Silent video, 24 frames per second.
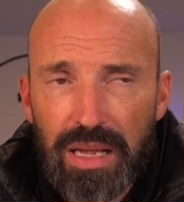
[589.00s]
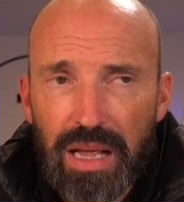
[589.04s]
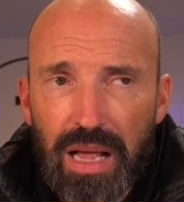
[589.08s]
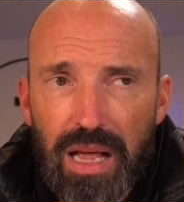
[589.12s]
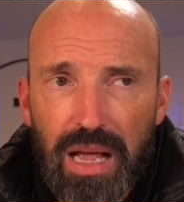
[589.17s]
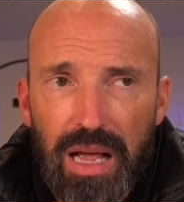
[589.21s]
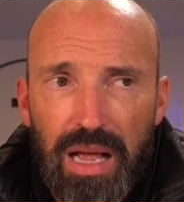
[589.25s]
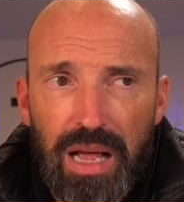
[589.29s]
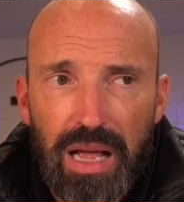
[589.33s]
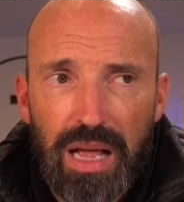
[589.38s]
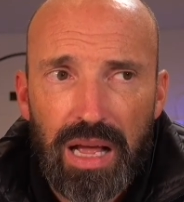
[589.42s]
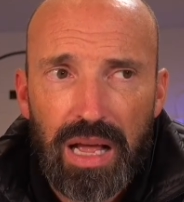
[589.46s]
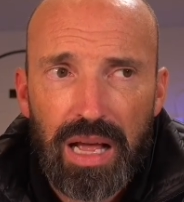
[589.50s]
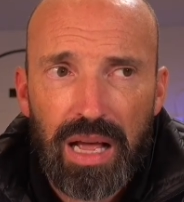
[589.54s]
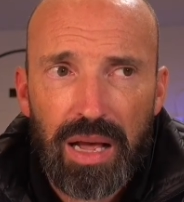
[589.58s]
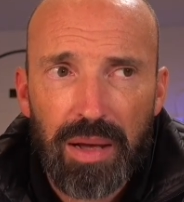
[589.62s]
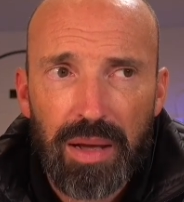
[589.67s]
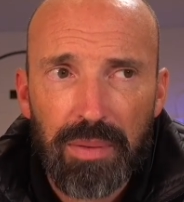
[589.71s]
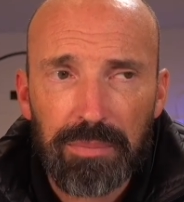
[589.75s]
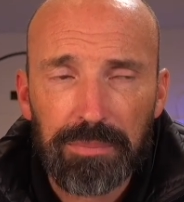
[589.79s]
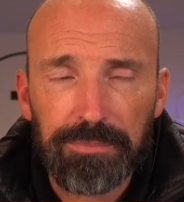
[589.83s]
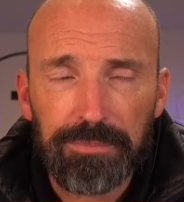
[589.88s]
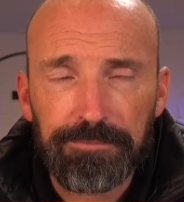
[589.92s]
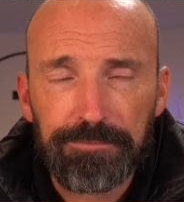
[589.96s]

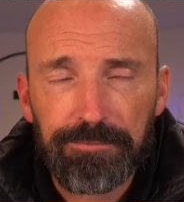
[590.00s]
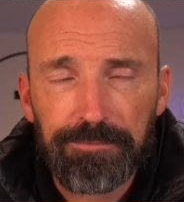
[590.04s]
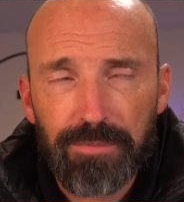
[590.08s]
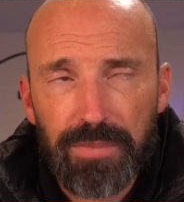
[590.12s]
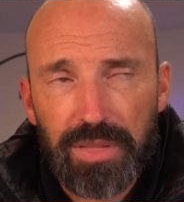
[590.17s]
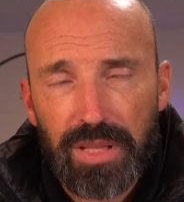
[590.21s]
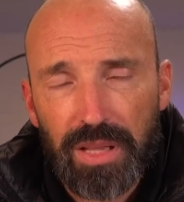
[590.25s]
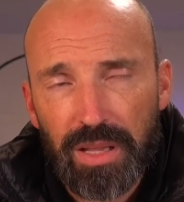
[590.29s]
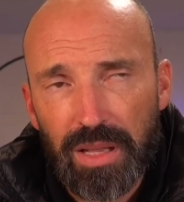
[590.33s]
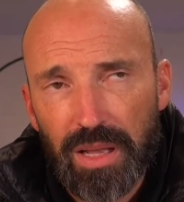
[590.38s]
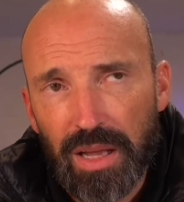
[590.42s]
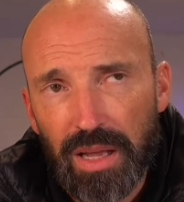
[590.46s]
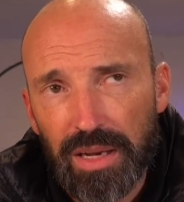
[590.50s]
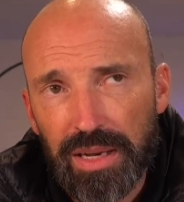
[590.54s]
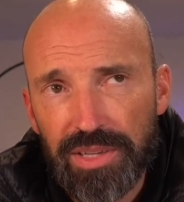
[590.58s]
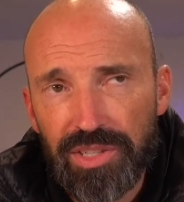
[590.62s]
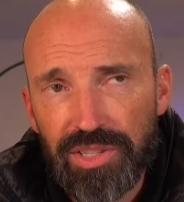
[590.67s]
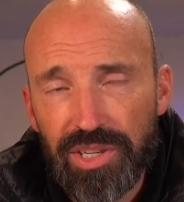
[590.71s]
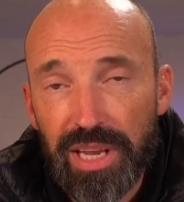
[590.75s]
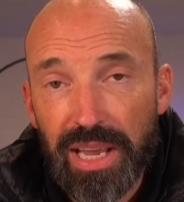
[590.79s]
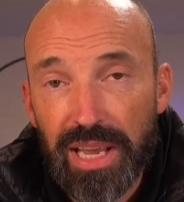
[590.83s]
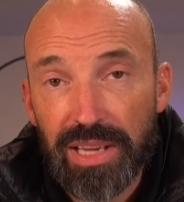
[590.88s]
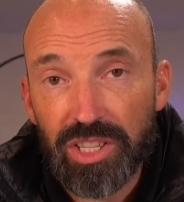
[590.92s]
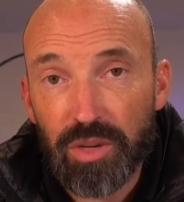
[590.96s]
unless
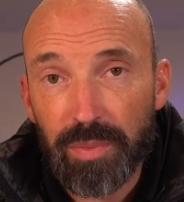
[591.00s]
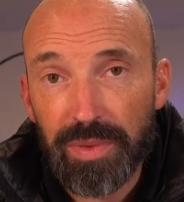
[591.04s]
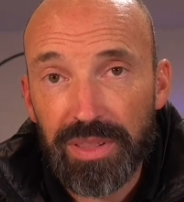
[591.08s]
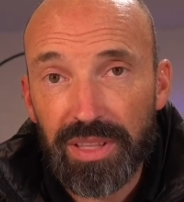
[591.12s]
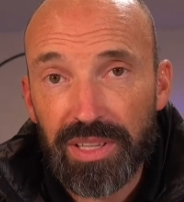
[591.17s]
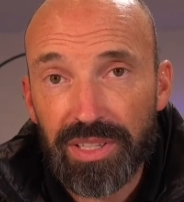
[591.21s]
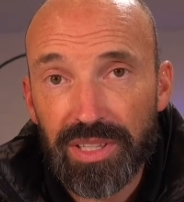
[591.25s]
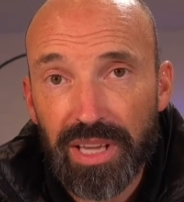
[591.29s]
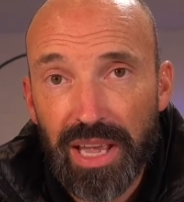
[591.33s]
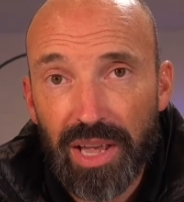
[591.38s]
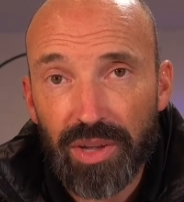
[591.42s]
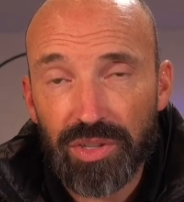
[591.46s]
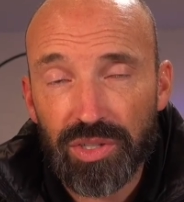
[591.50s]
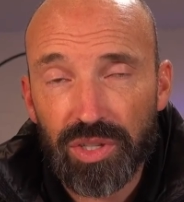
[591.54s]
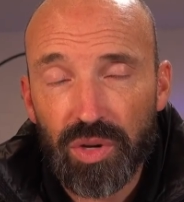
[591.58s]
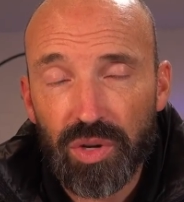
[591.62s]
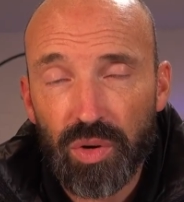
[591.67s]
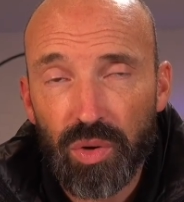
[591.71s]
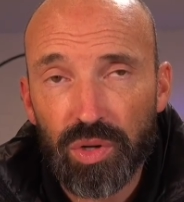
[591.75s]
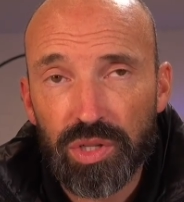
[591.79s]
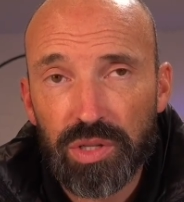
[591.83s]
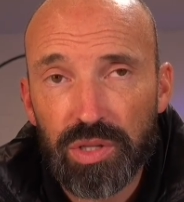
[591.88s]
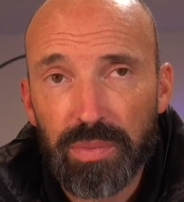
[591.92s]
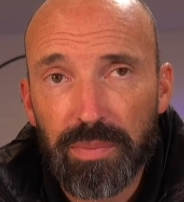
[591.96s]
you get some in the sales, of
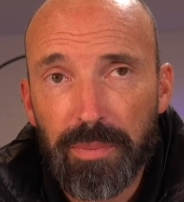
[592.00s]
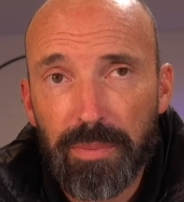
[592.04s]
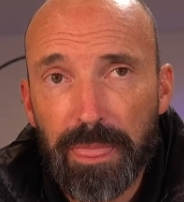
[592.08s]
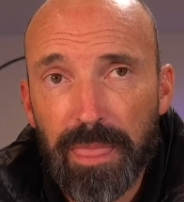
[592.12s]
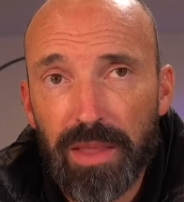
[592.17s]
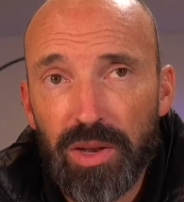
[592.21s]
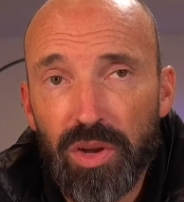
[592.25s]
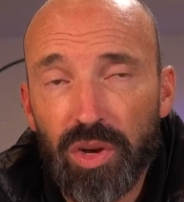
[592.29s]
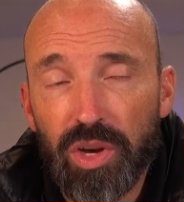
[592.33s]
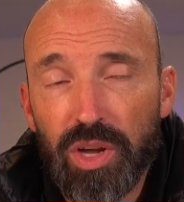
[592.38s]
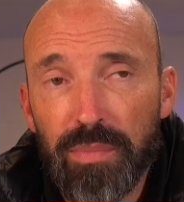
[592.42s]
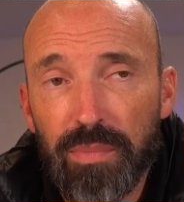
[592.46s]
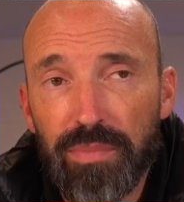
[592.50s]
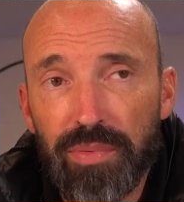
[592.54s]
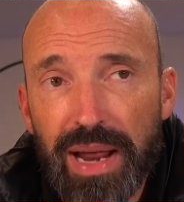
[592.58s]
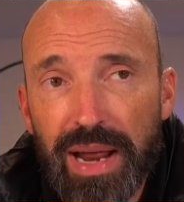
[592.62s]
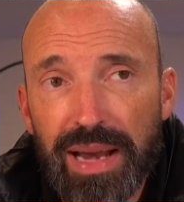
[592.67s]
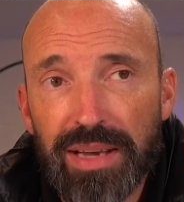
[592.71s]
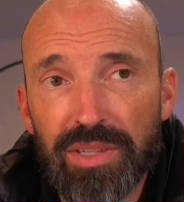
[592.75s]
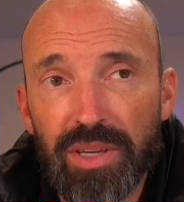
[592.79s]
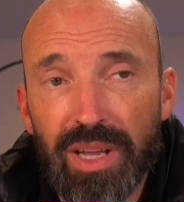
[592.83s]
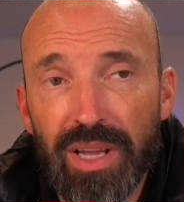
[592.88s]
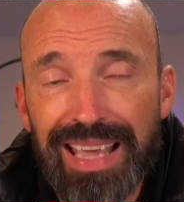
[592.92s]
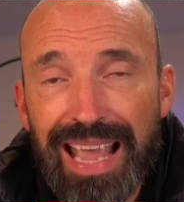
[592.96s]
course. Look at
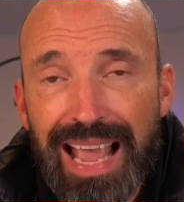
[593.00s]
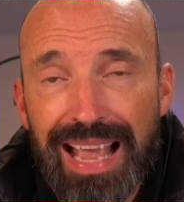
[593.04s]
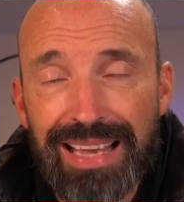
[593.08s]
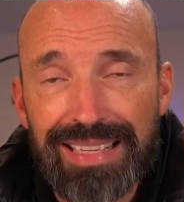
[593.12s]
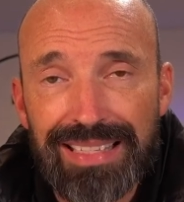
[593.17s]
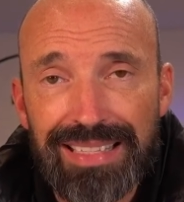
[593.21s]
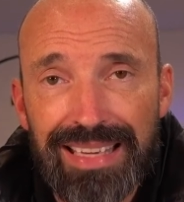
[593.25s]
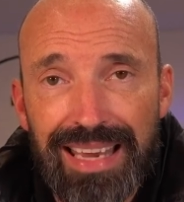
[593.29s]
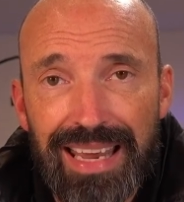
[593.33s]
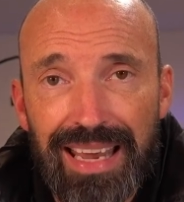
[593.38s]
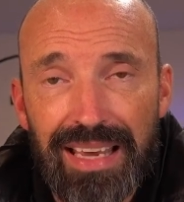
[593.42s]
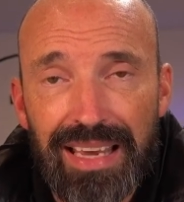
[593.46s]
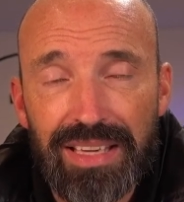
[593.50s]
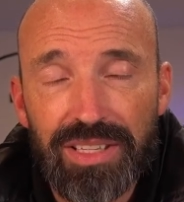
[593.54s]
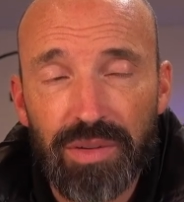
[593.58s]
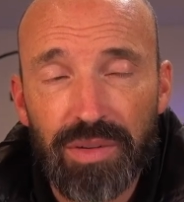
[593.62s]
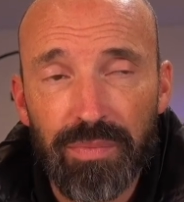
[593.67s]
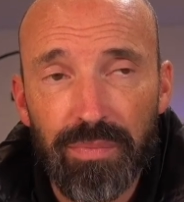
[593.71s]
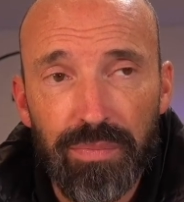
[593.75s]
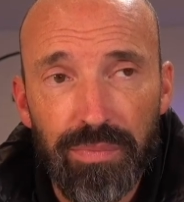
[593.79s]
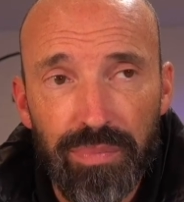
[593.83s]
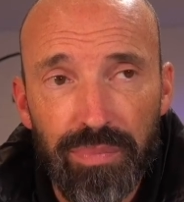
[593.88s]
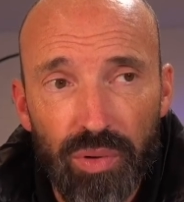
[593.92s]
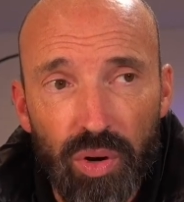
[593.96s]
brands like Asics
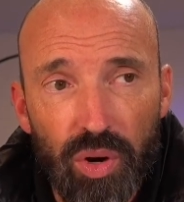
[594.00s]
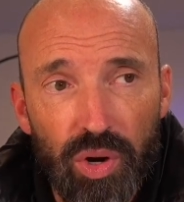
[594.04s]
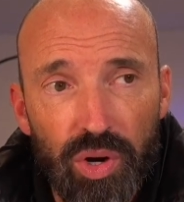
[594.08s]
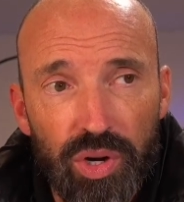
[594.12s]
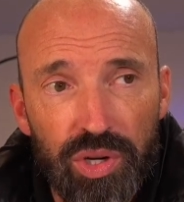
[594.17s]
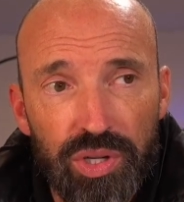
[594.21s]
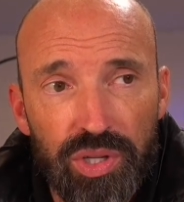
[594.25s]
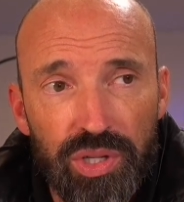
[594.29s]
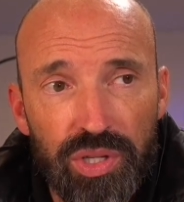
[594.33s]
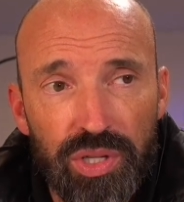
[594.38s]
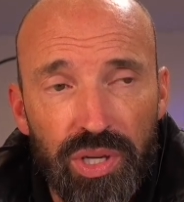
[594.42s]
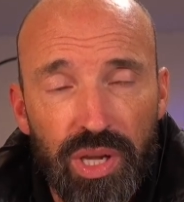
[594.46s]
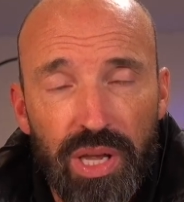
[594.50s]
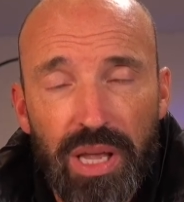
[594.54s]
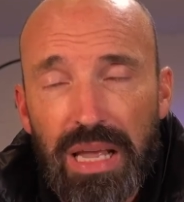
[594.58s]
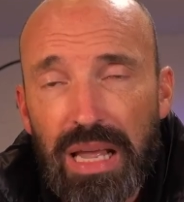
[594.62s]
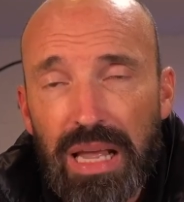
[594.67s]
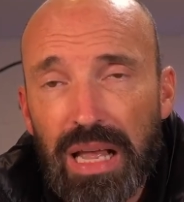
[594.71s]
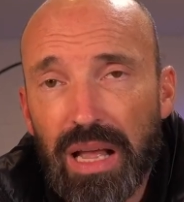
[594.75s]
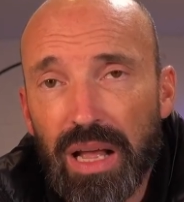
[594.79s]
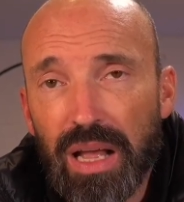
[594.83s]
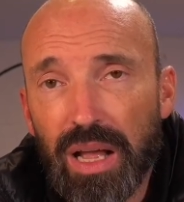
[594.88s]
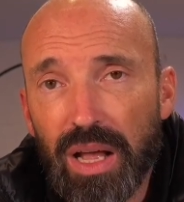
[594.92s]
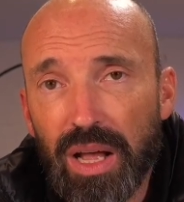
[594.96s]
and Brooks,
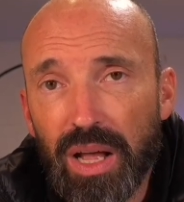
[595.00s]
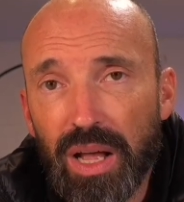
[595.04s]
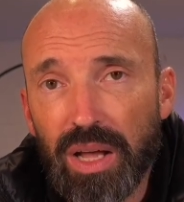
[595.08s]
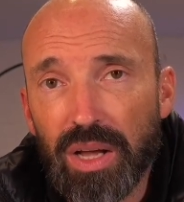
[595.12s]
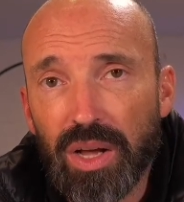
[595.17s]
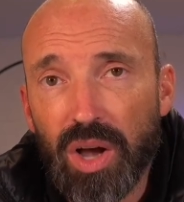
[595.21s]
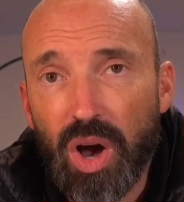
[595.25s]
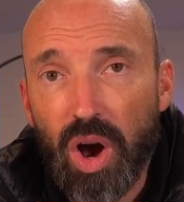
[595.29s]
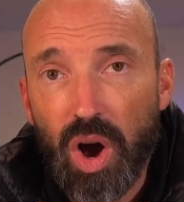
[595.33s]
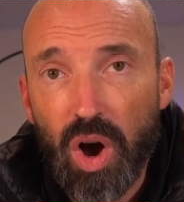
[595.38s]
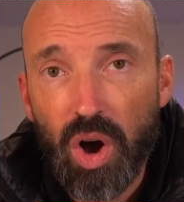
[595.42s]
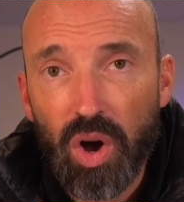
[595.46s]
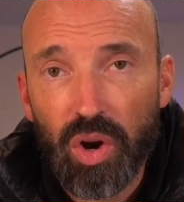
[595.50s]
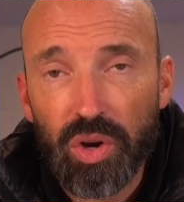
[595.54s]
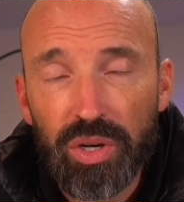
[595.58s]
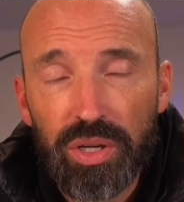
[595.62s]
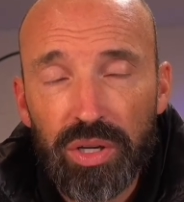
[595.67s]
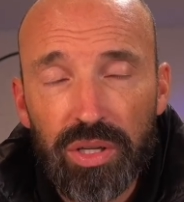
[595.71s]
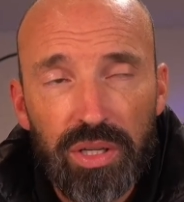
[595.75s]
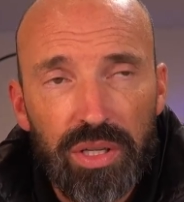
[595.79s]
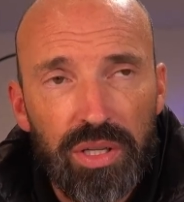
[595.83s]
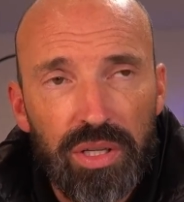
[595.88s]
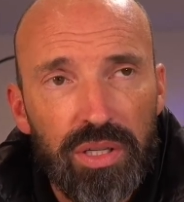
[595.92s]
On.